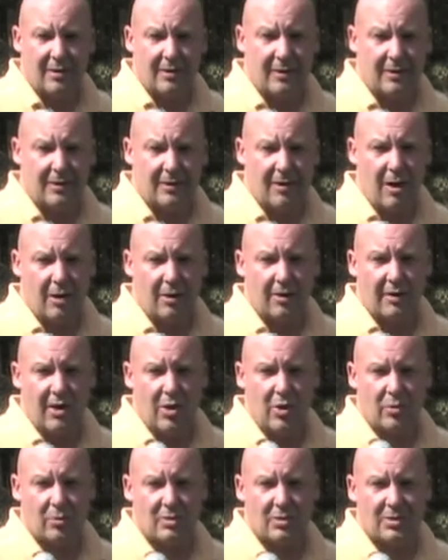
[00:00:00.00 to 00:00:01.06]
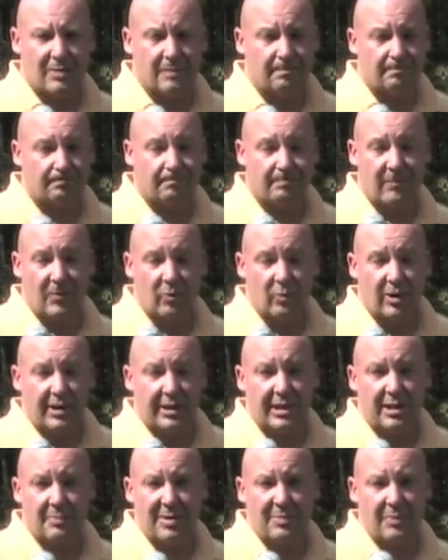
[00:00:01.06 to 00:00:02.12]
All of those really
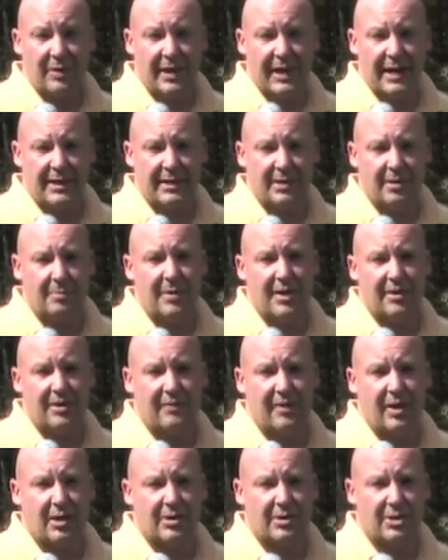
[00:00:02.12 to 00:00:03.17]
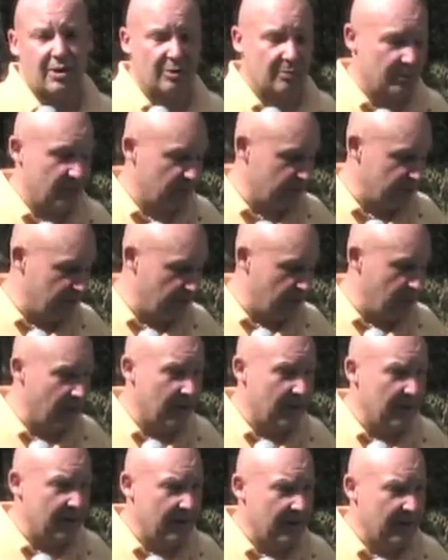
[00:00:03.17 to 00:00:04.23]
need to be planted in the month of October. So
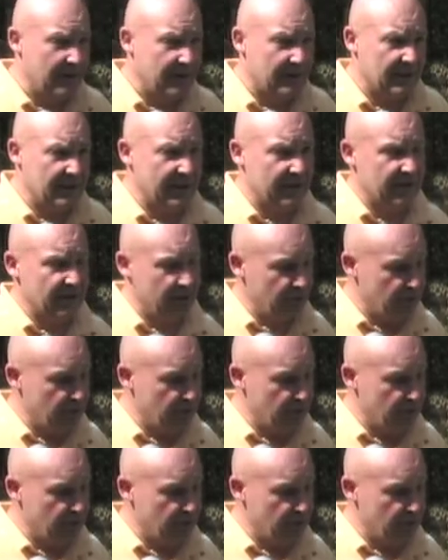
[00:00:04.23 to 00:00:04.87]
get out there.